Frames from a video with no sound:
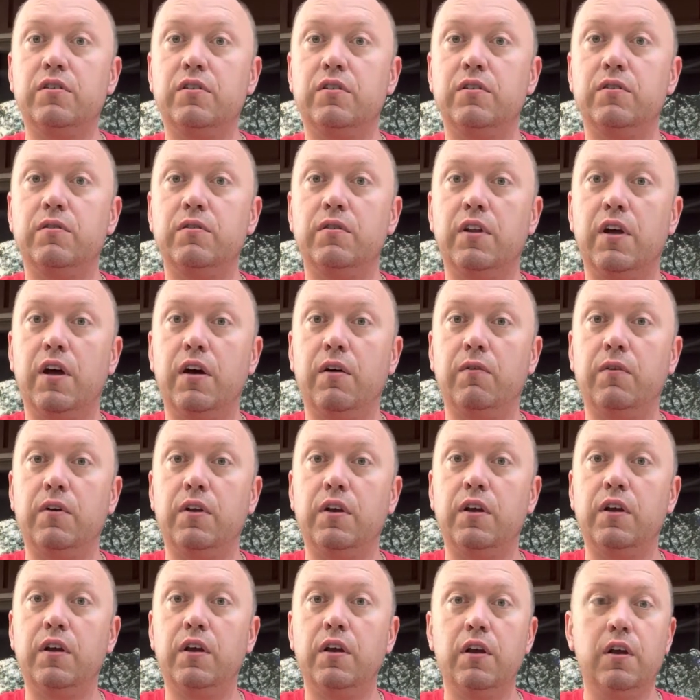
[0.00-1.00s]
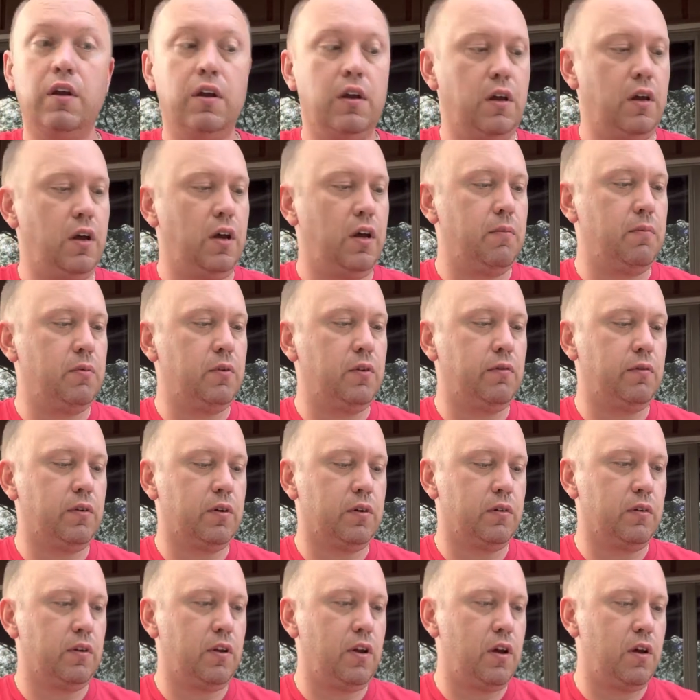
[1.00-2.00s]
So to do that, I believe
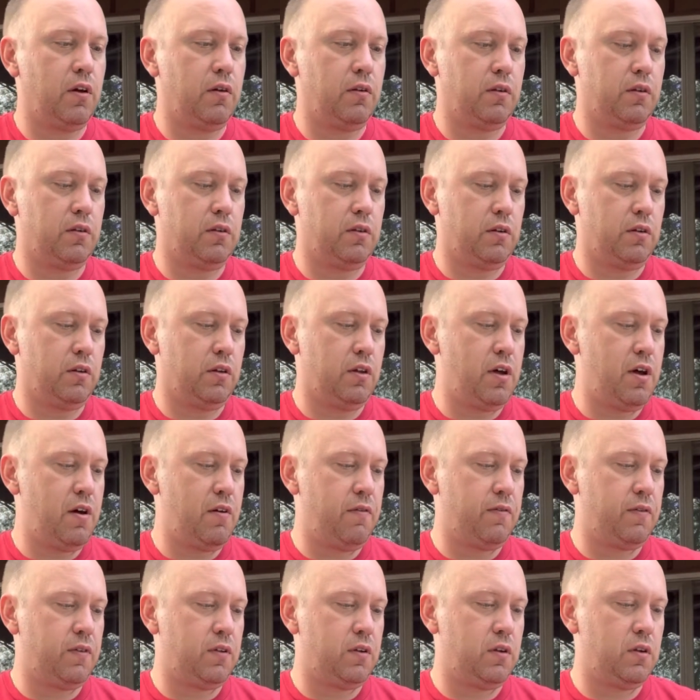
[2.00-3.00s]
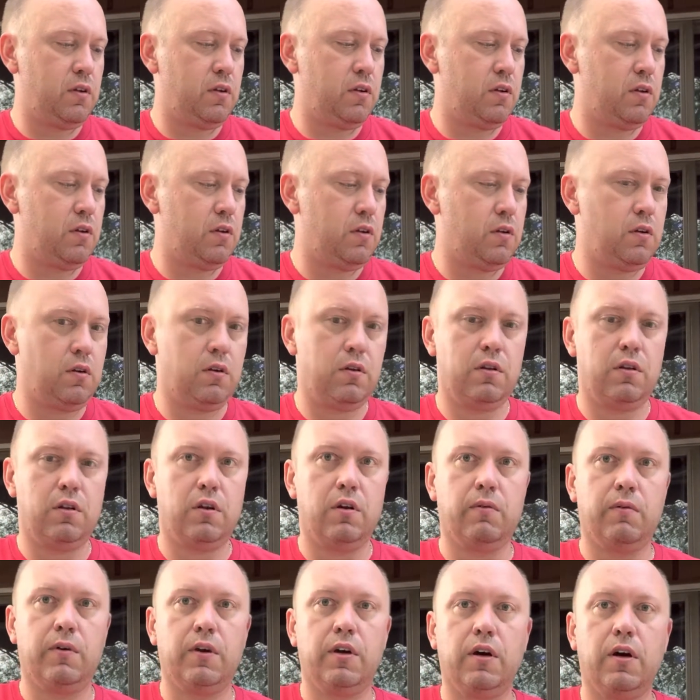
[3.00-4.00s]
we go down and to the left.
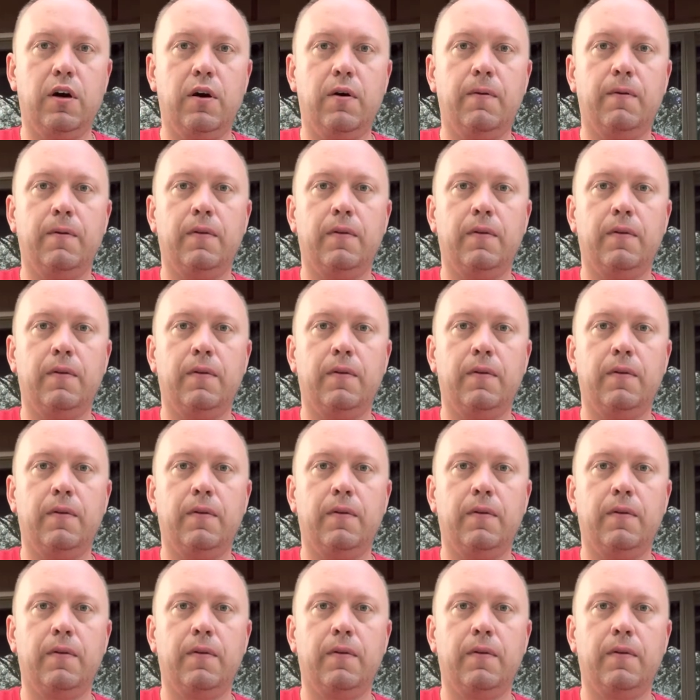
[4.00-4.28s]
There we go.